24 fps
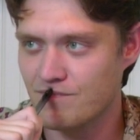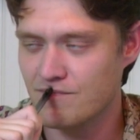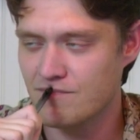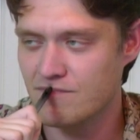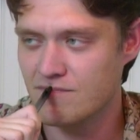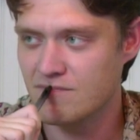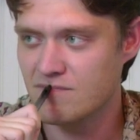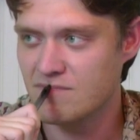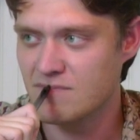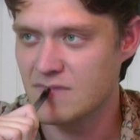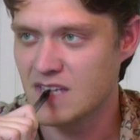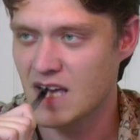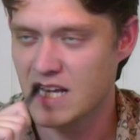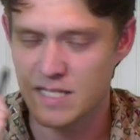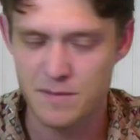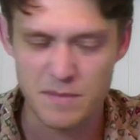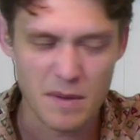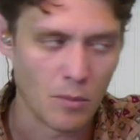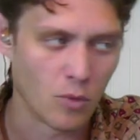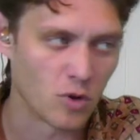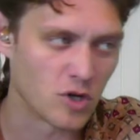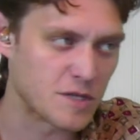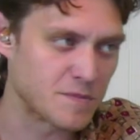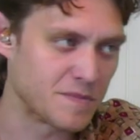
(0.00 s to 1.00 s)
it's a bit
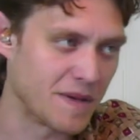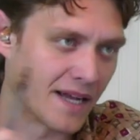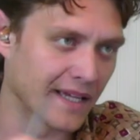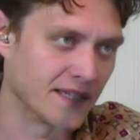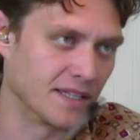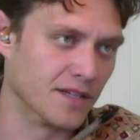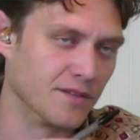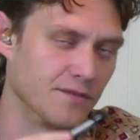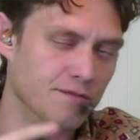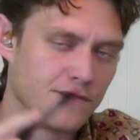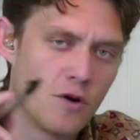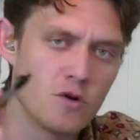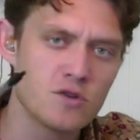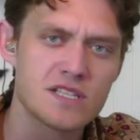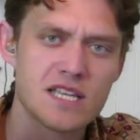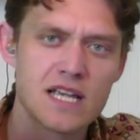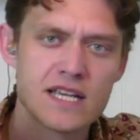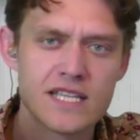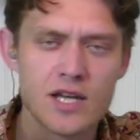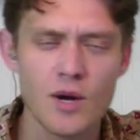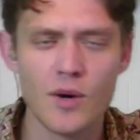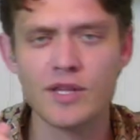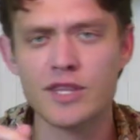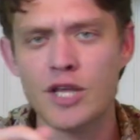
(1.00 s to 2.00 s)
more speculative. Folks,
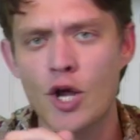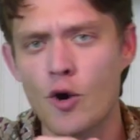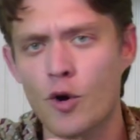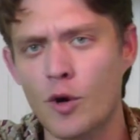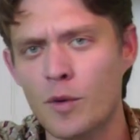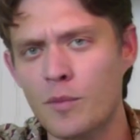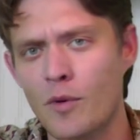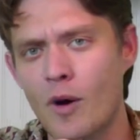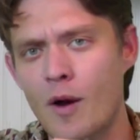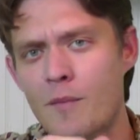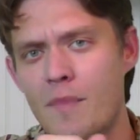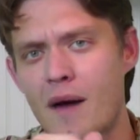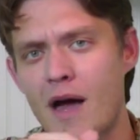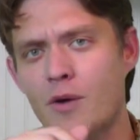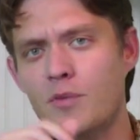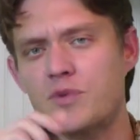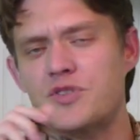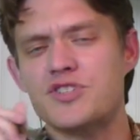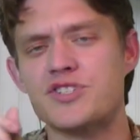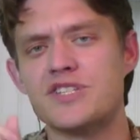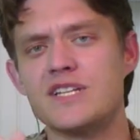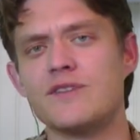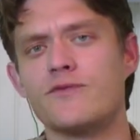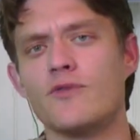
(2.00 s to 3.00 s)
Sarah there, we're gonna be right back with
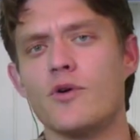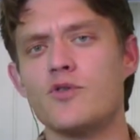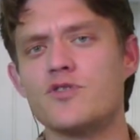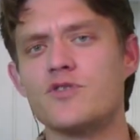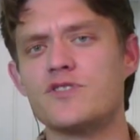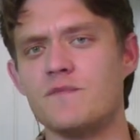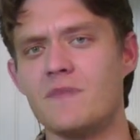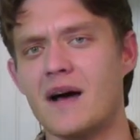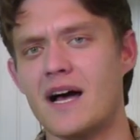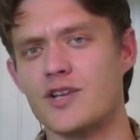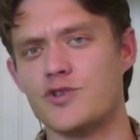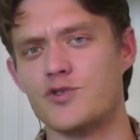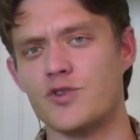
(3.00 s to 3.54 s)
Steve Rhodes of Mastering